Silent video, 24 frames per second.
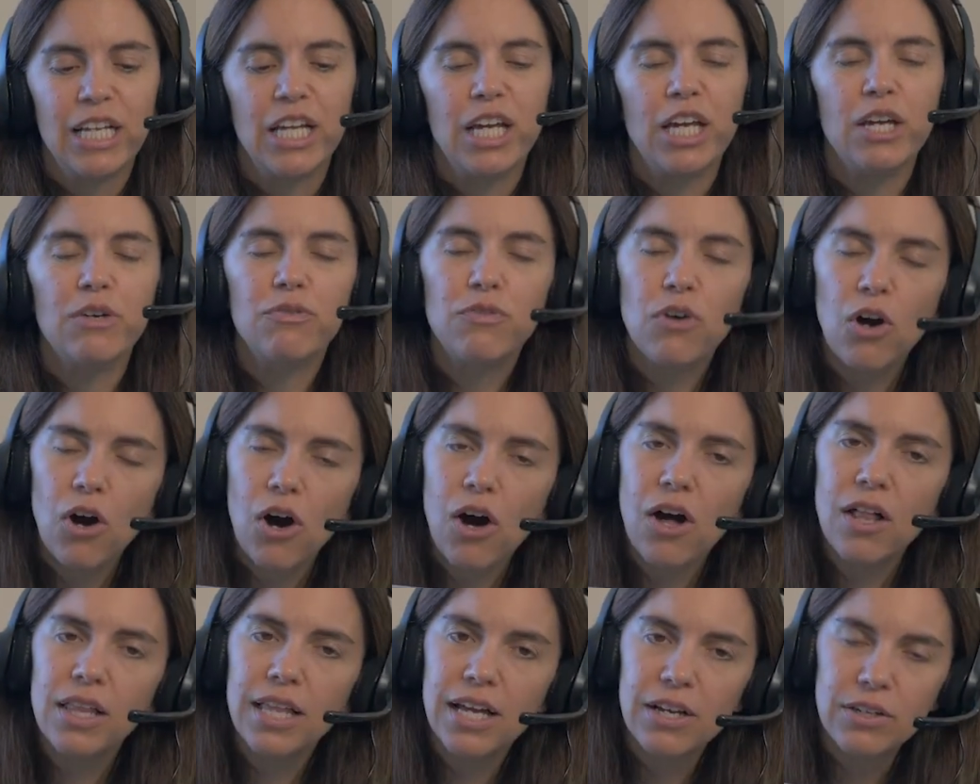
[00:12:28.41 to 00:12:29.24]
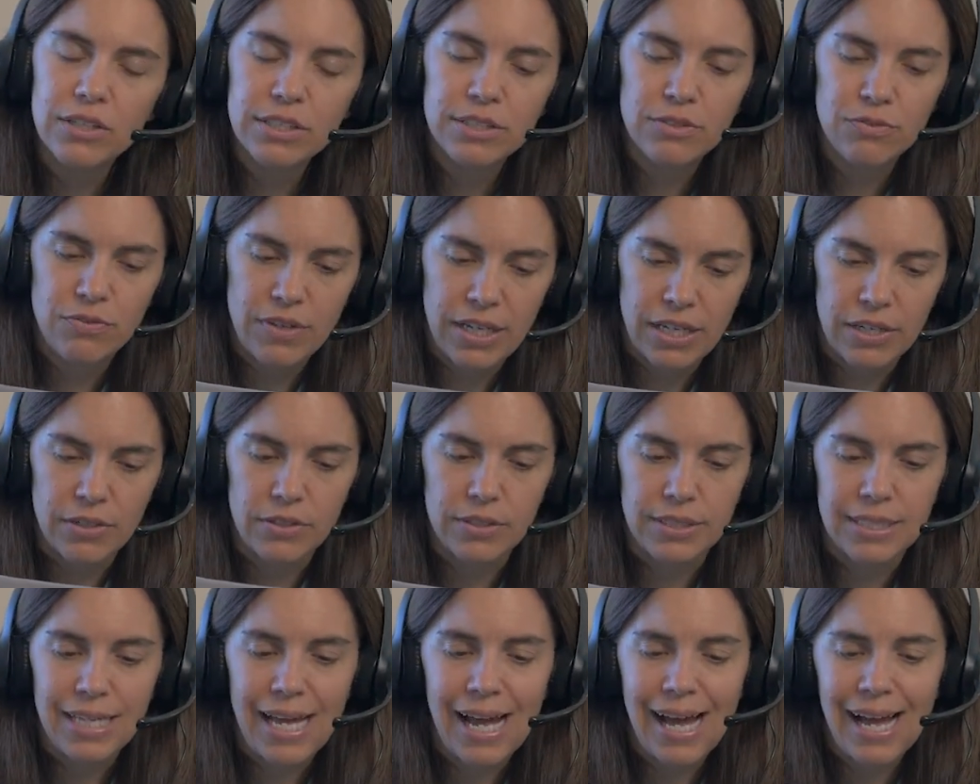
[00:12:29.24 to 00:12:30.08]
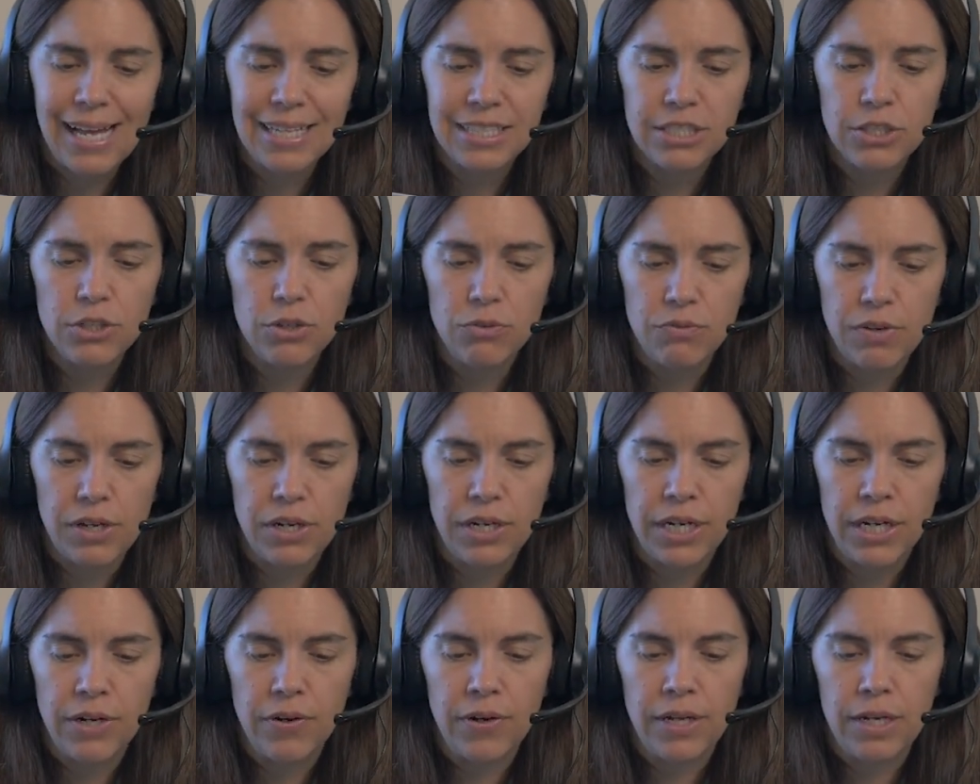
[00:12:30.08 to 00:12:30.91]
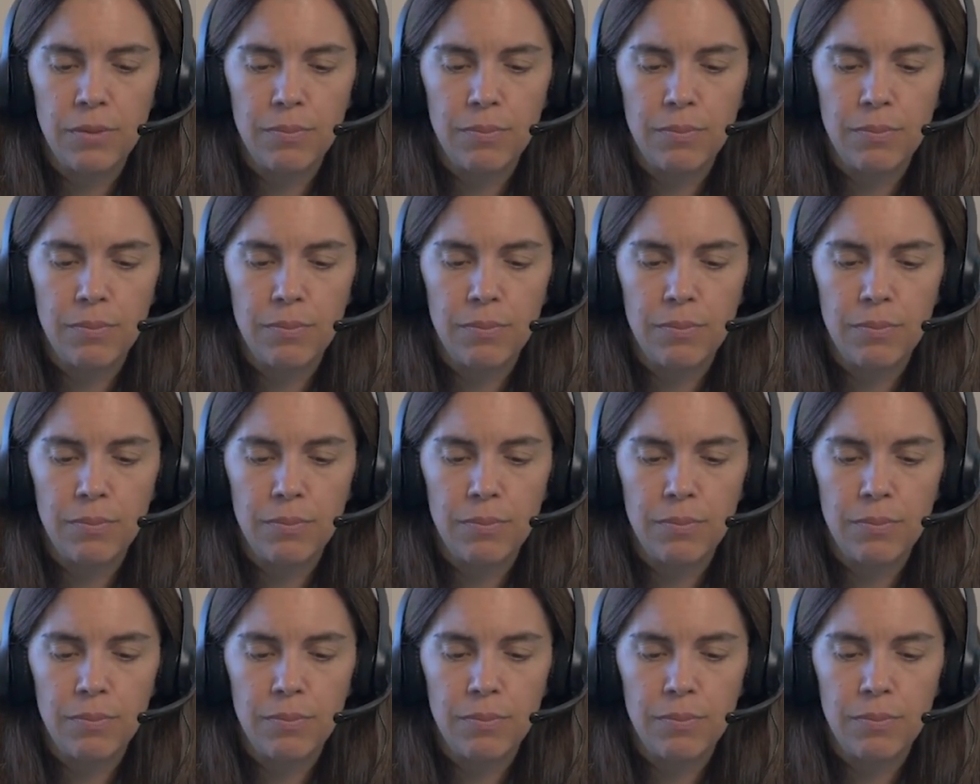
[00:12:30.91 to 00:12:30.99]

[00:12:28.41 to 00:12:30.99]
If all else fails, ask your veterinarian